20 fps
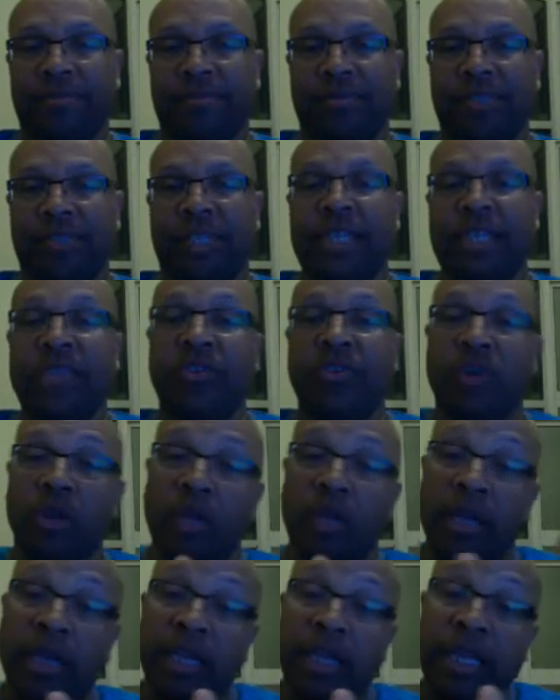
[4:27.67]
He's
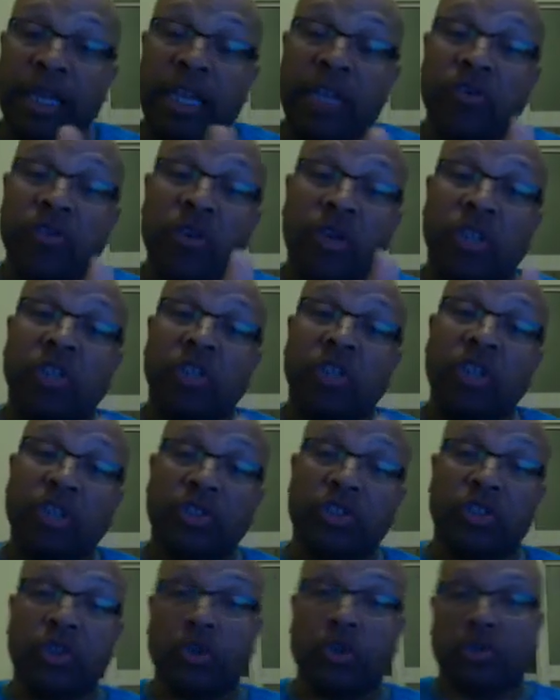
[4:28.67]
gonna touch
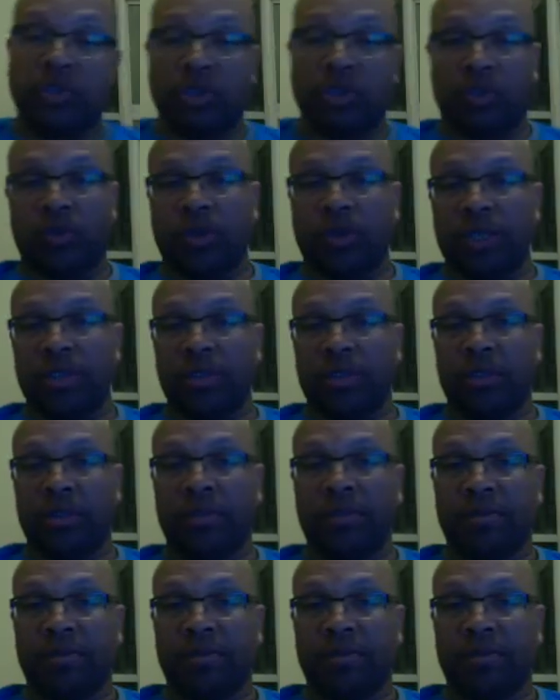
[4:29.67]
your situation.